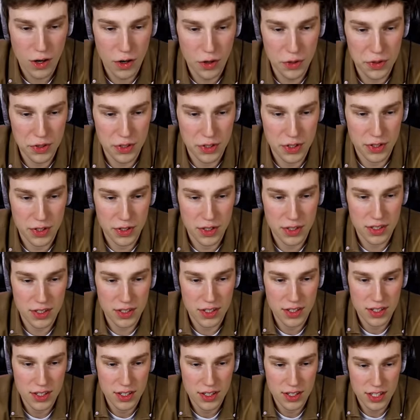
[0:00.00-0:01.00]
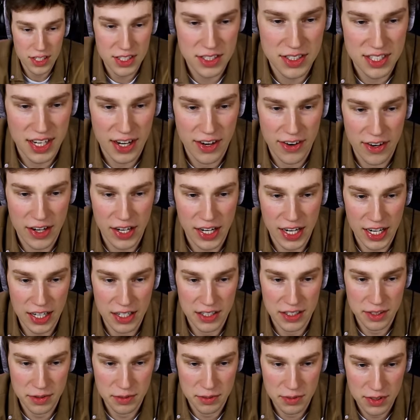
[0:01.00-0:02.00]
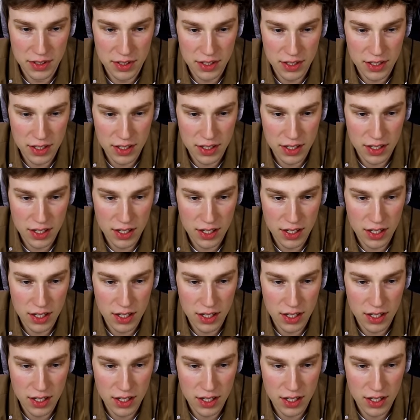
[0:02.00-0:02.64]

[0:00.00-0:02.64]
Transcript: Oh, they're interrogating them. Yep.